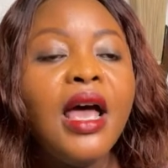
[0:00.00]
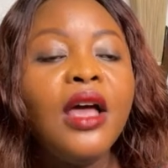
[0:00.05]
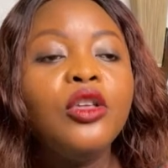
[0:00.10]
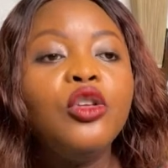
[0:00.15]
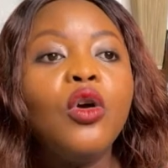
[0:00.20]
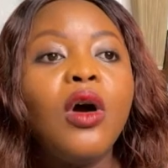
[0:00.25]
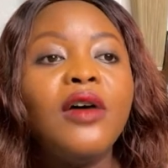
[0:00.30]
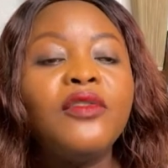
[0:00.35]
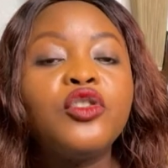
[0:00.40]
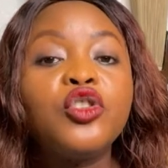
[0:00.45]

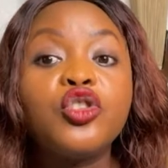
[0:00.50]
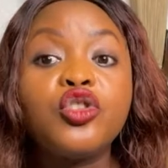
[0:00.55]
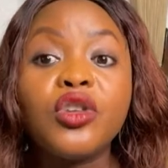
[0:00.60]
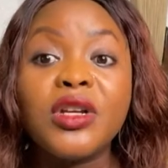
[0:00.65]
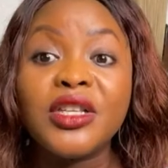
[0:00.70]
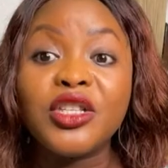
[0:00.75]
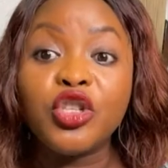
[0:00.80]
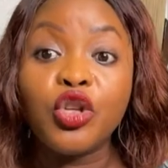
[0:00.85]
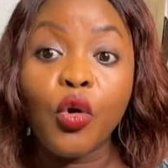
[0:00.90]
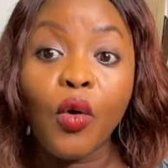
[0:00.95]
You have to
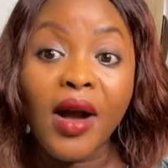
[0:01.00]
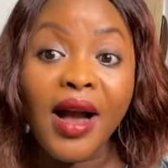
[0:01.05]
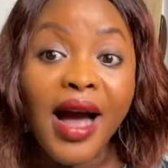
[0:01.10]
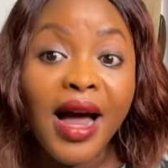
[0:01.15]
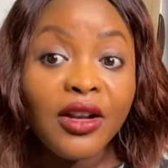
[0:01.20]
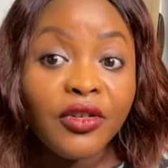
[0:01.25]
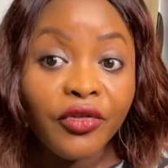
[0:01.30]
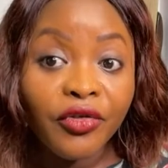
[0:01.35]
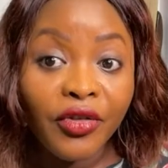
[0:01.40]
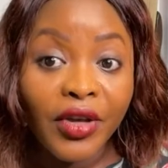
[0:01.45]
trust your
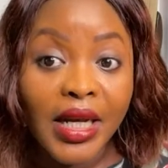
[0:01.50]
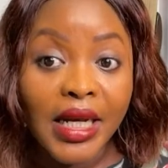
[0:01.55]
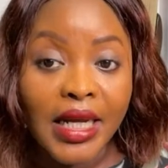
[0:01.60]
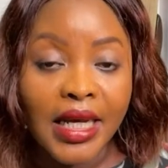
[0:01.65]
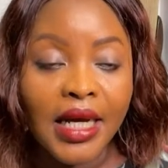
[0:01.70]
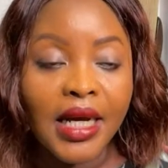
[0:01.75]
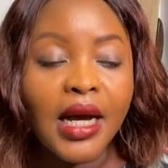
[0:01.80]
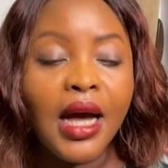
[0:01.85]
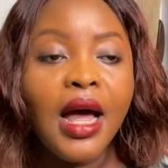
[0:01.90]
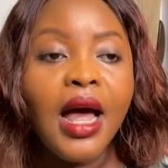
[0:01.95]
gut
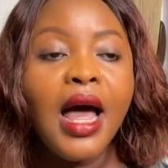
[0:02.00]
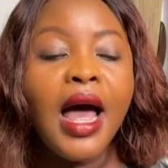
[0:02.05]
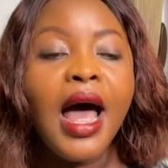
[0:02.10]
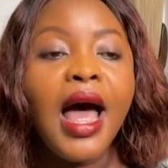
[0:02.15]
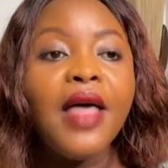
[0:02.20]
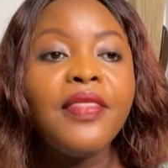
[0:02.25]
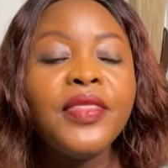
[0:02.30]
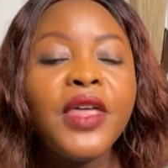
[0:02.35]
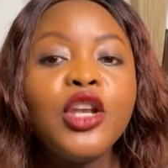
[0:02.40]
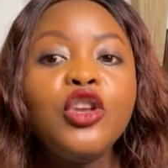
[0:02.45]
feeling,
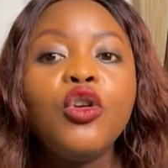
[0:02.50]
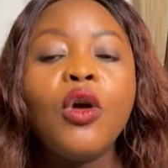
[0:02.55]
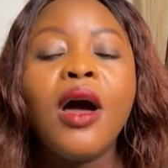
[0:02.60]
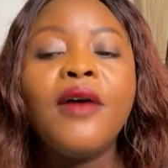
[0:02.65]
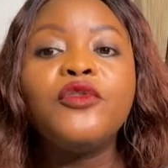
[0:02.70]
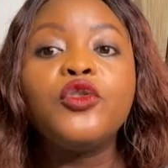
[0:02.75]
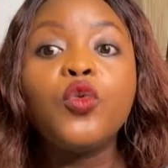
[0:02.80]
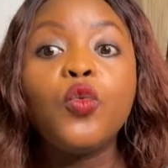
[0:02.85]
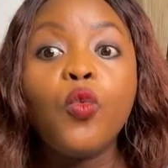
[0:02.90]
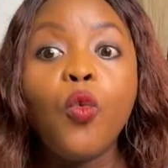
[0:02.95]
and then you
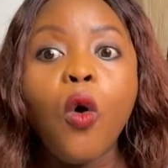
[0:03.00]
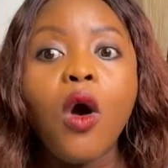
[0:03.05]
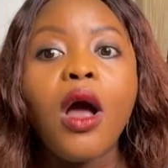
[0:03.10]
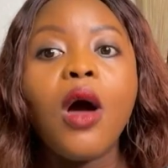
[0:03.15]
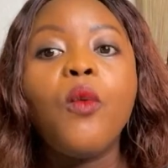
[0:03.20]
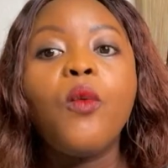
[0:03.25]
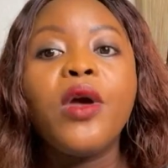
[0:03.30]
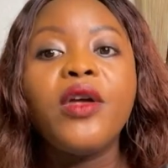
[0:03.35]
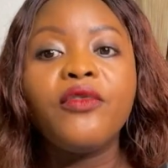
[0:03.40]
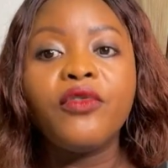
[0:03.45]
have to walk
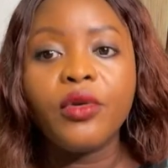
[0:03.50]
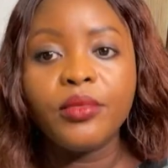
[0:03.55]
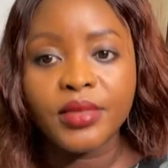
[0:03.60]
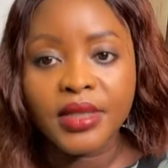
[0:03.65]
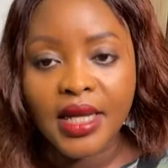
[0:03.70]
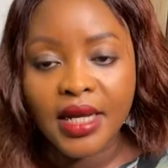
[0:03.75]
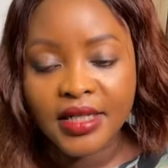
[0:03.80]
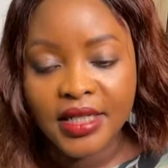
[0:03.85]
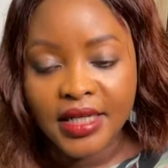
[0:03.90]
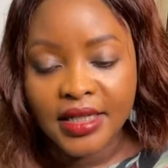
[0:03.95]
away from
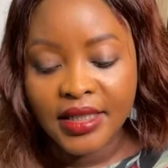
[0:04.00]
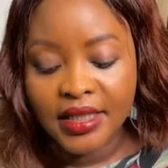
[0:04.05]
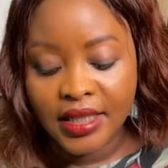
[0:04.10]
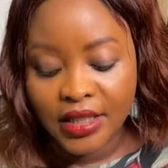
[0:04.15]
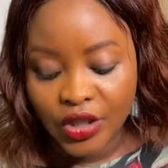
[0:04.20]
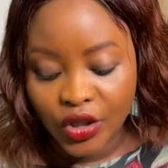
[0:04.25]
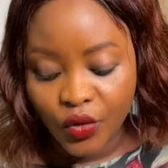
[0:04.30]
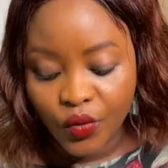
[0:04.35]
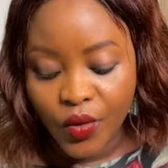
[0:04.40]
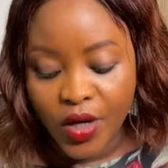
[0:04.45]
certain
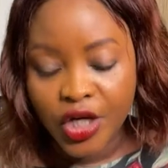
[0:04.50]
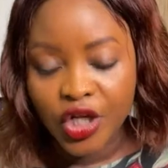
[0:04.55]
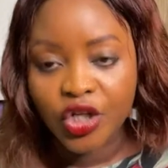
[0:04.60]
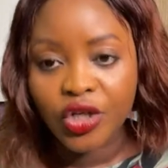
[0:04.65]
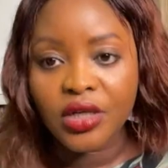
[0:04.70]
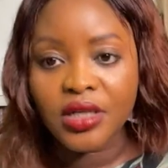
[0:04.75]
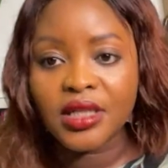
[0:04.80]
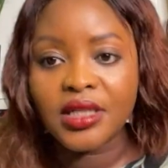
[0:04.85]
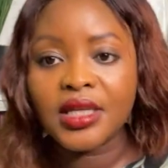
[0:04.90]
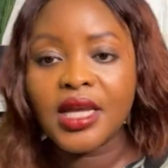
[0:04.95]

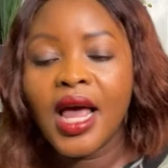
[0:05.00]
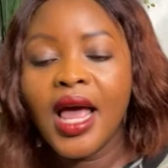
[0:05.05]
situations.